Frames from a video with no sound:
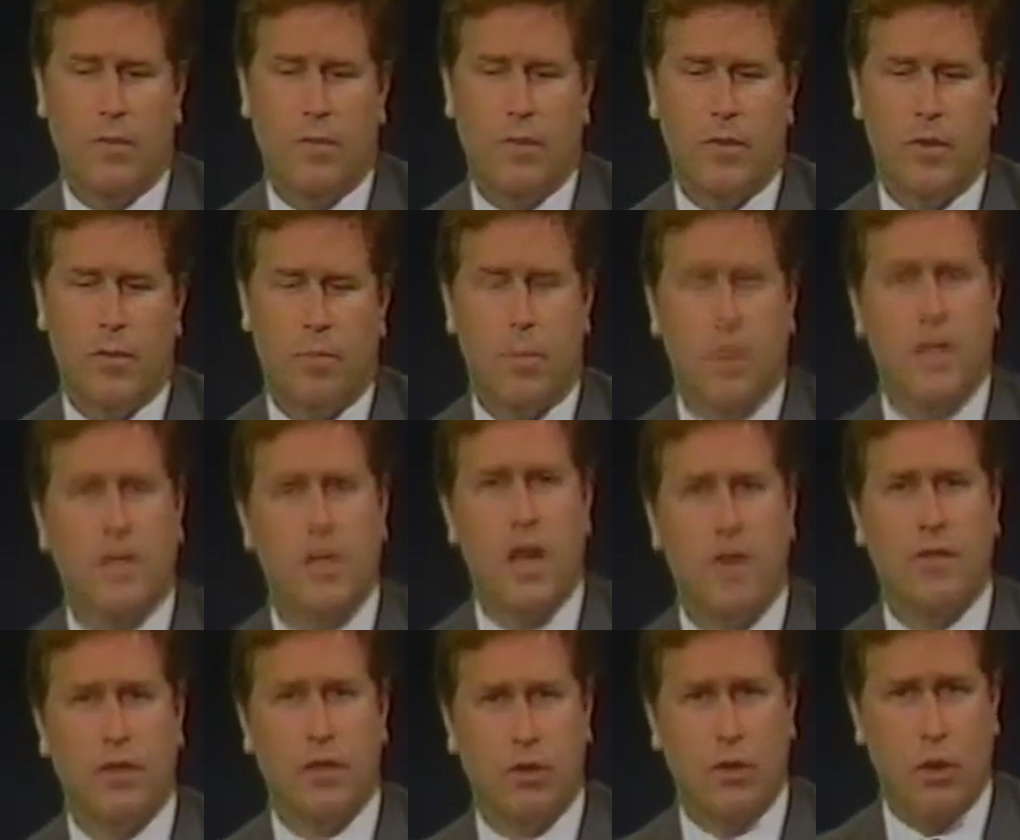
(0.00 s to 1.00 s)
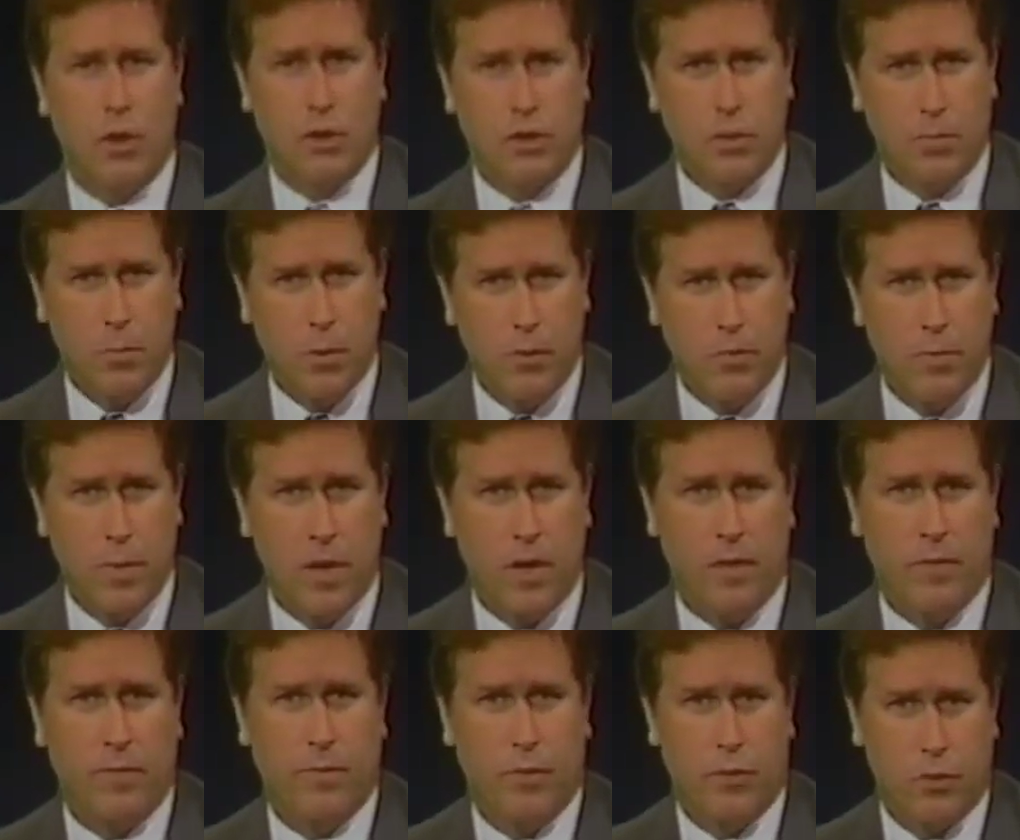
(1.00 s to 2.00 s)
The police officer noticed the movement,
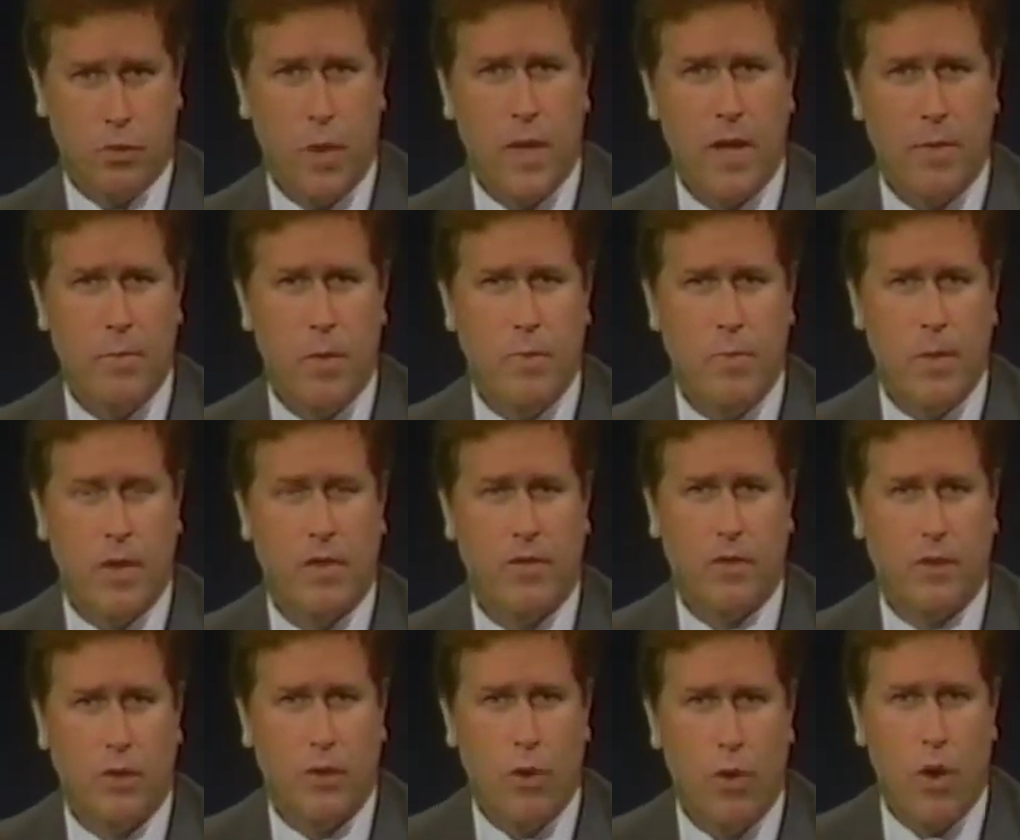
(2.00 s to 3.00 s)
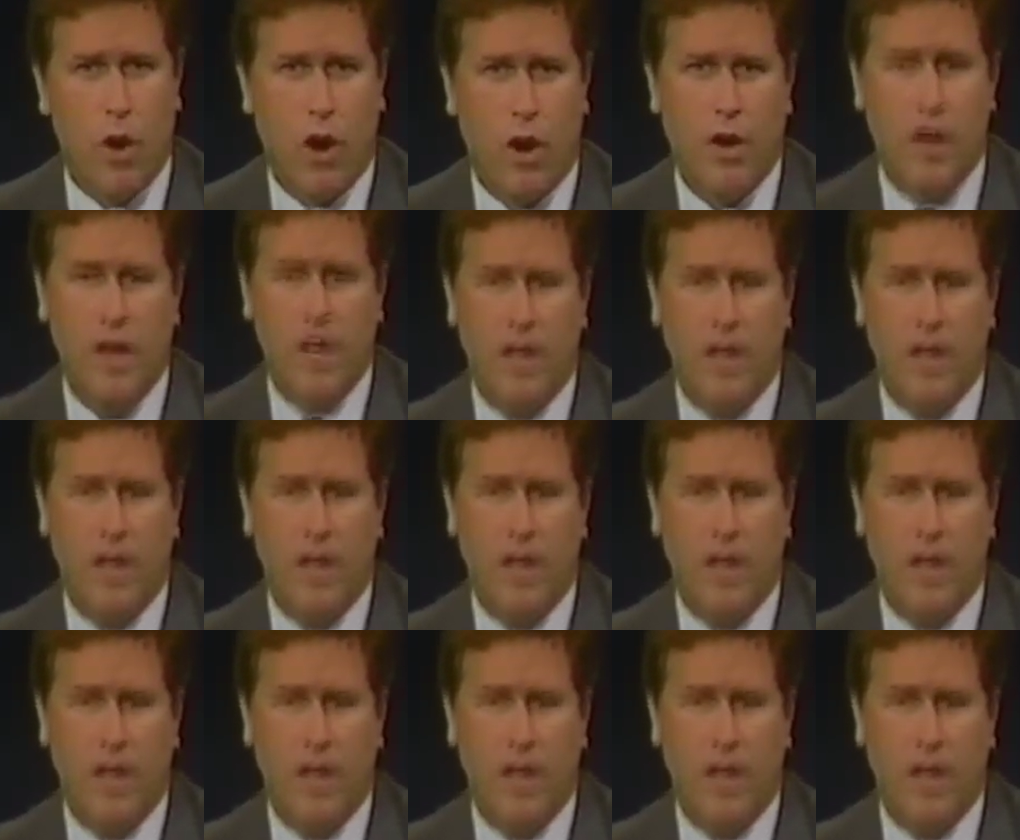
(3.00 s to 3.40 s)
swinging movement of a door.